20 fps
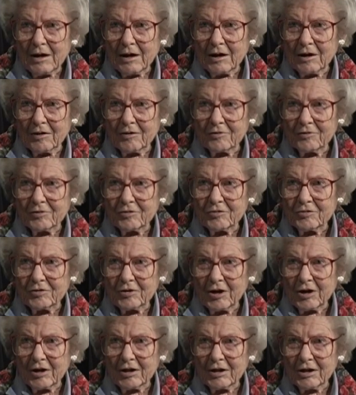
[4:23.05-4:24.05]
of
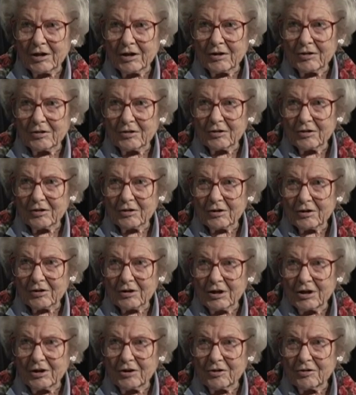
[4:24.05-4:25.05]
starting an
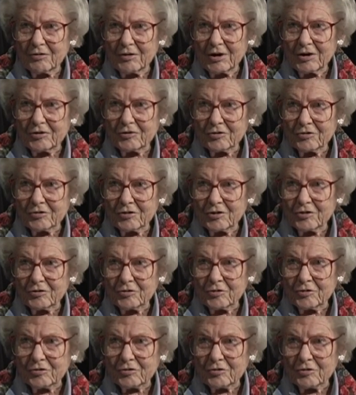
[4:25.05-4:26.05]
interracial
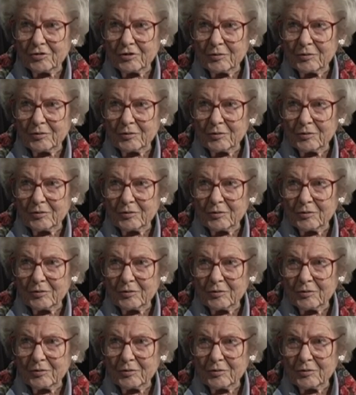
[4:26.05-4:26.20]
nursery school